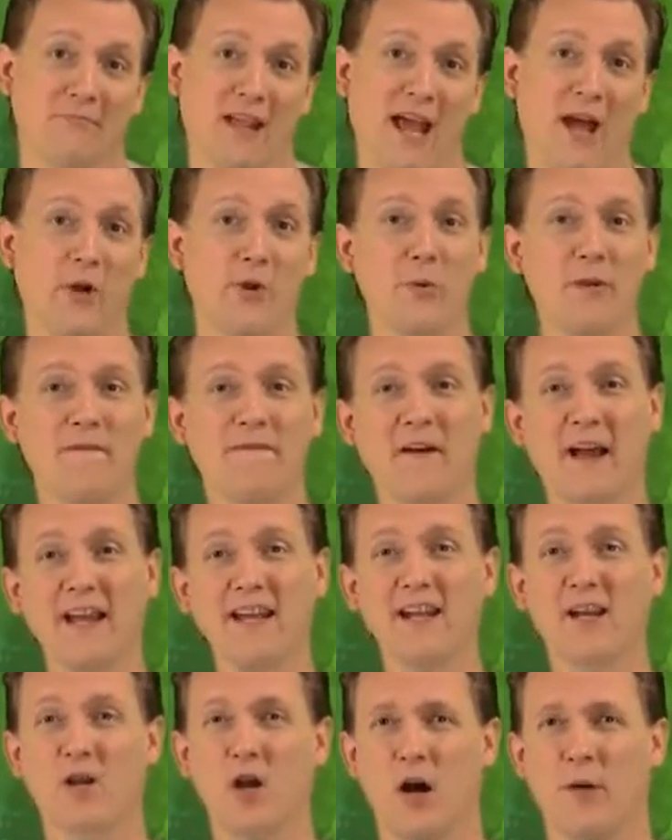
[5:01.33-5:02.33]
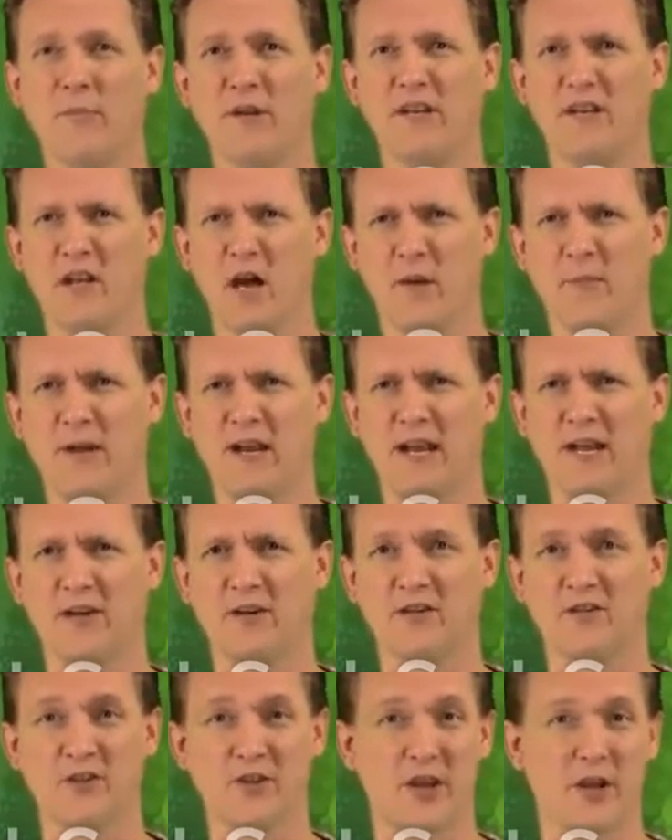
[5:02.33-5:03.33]
How do we find a common
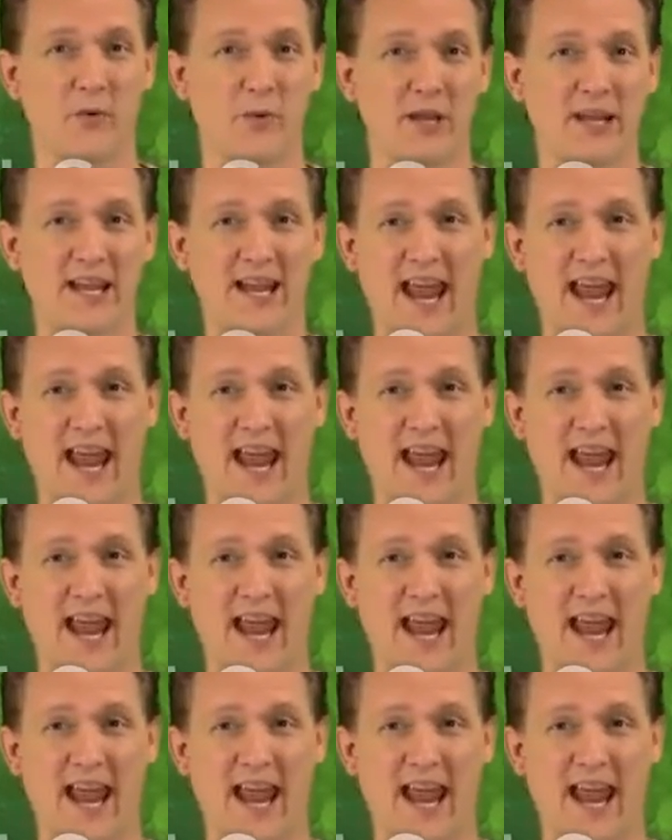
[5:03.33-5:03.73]
denominator so that we can